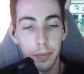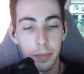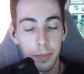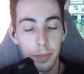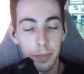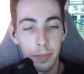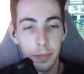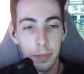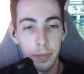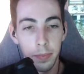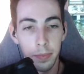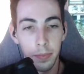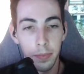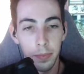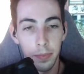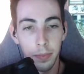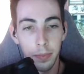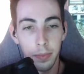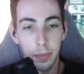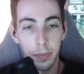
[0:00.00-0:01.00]

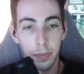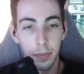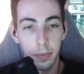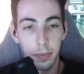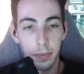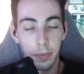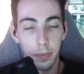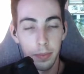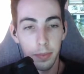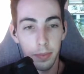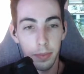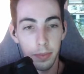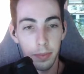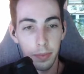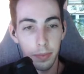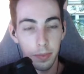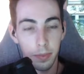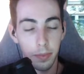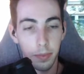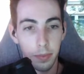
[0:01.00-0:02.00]

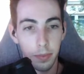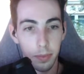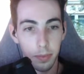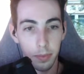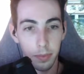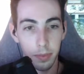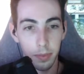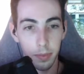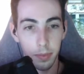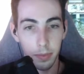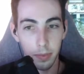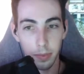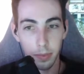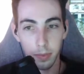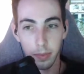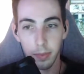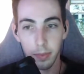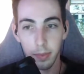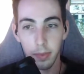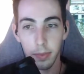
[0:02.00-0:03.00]

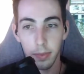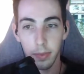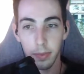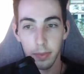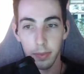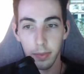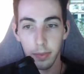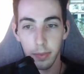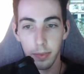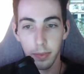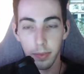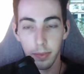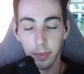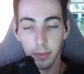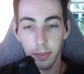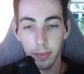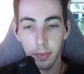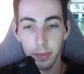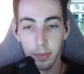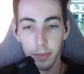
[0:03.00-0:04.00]

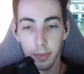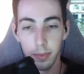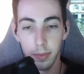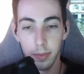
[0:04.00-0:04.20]
(not speaking)